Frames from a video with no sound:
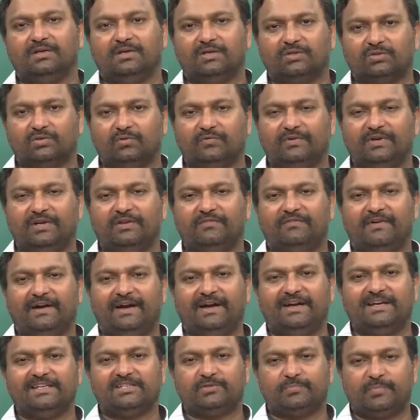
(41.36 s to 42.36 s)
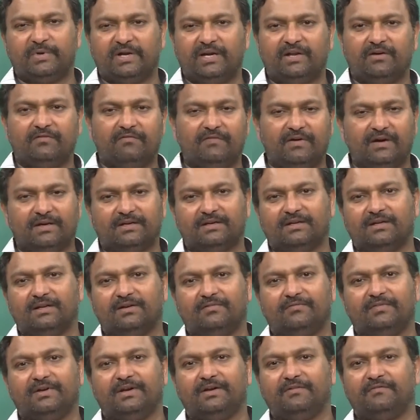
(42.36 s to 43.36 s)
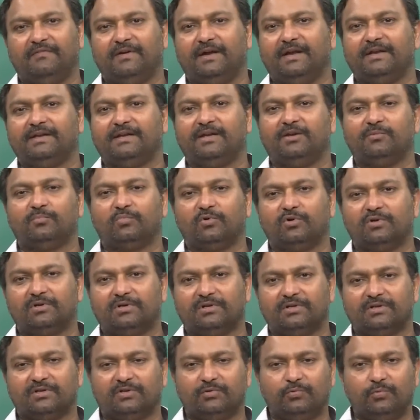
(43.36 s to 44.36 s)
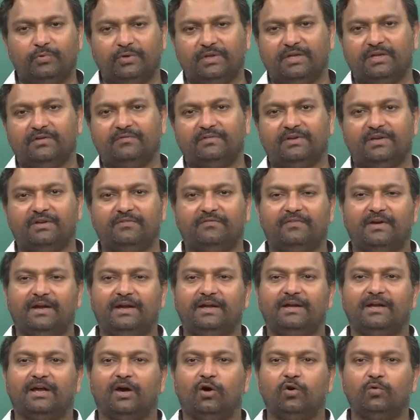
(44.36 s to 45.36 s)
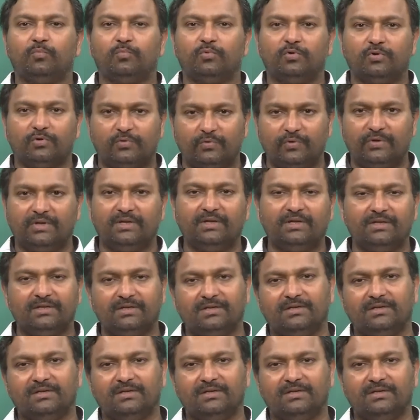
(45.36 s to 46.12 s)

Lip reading: So, we defined the speed up factor, we defined input queuing, we defined output queuing,